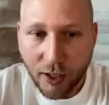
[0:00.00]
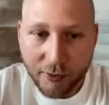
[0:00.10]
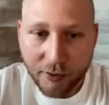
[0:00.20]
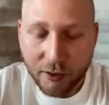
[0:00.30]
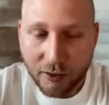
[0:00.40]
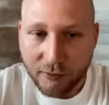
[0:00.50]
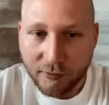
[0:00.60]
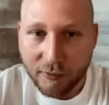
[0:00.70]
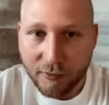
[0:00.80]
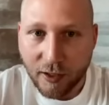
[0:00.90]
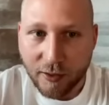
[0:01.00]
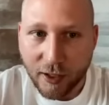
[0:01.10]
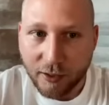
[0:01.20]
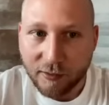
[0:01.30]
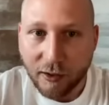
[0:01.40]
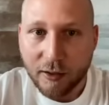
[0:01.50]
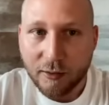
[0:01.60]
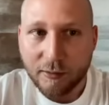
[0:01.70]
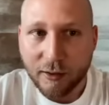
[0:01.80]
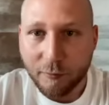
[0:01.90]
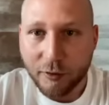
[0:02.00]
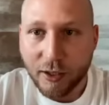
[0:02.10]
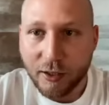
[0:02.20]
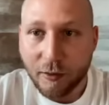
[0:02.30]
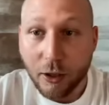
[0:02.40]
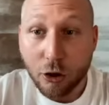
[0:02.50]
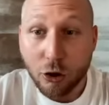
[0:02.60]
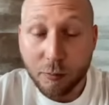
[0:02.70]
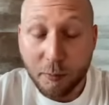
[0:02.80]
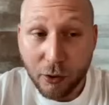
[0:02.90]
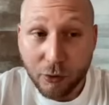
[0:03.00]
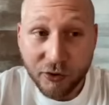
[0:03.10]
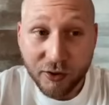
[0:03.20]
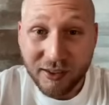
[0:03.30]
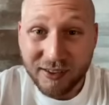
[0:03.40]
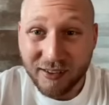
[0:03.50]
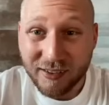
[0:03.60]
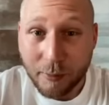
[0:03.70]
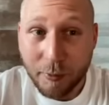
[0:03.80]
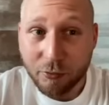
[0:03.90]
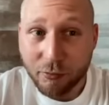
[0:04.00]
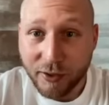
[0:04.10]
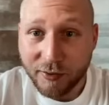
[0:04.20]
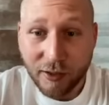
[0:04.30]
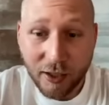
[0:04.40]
I think he sees that as something that could pose systemic risk.